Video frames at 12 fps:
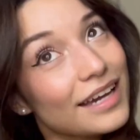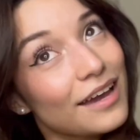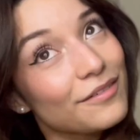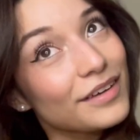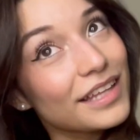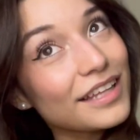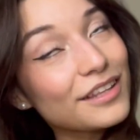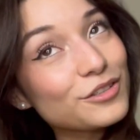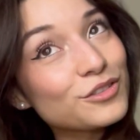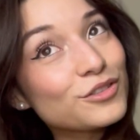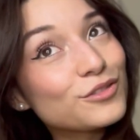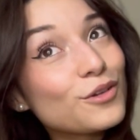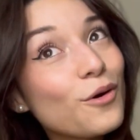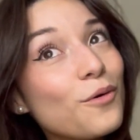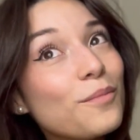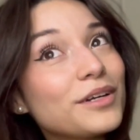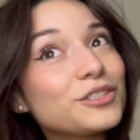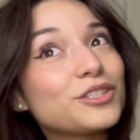I feel like there's so
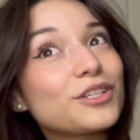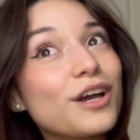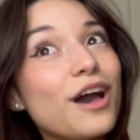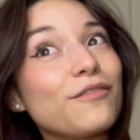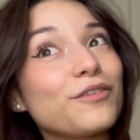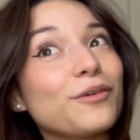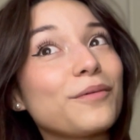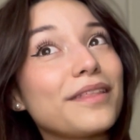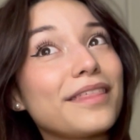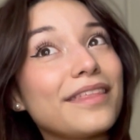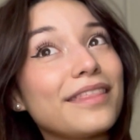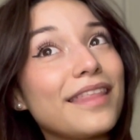much to cover within